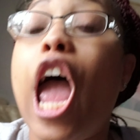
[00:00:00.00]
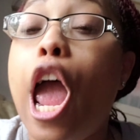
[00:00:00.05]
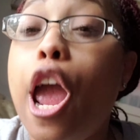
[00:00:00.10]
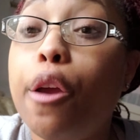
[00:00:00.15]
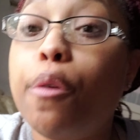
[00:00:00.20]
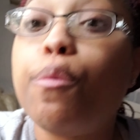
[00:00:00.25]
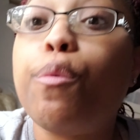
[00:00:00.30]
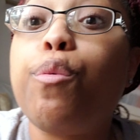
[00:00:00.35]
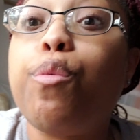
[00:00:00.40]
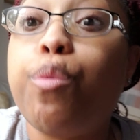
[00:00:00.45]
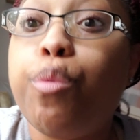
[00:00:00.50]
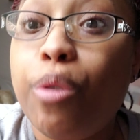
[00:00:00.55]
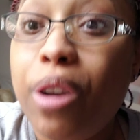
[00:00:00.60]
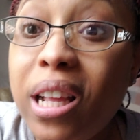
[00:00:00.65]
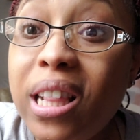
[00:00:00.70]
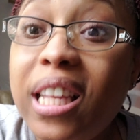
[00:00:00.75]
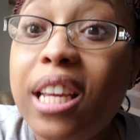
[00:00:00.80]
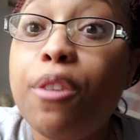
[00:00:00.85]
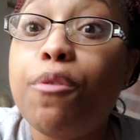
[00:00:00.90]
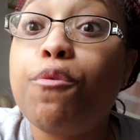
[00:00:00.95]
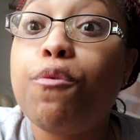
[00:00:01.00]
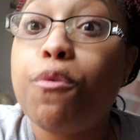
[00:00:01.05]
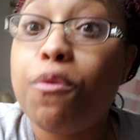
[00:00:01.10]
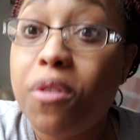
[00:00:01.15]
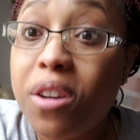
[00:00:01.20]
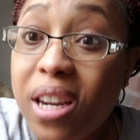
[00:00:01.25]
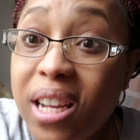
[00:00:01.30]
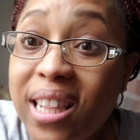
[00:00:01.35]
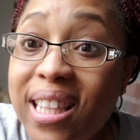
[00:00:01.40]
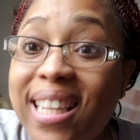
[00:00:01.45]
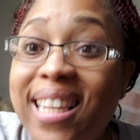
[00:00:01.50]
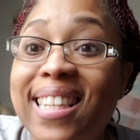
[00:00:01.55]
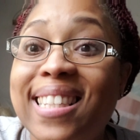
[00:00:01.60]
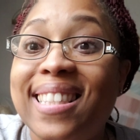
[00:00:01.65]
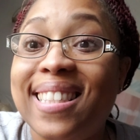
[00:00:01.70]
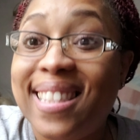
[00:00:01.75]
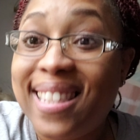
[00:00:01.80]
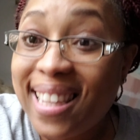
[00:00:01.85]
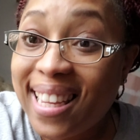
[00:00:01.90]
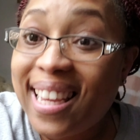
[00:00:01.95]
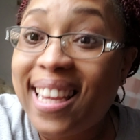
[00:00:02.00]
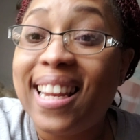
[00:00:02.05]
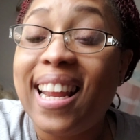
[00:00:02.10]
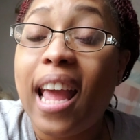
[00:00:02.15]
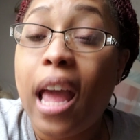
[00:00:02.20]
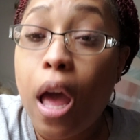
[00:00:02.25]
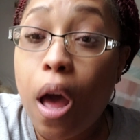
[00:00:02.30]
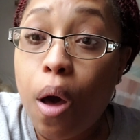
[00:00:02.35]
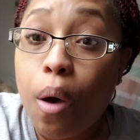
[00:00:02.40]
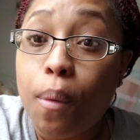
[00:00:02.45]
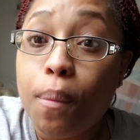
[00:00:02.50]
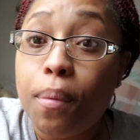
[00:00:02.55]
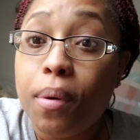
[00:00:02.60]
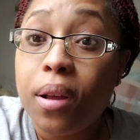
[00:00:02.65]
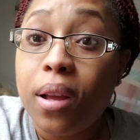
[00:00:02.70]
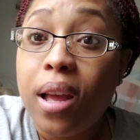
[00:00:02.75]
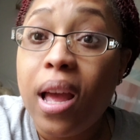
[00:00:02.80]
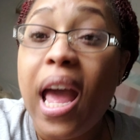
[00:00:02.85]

It really, really did help.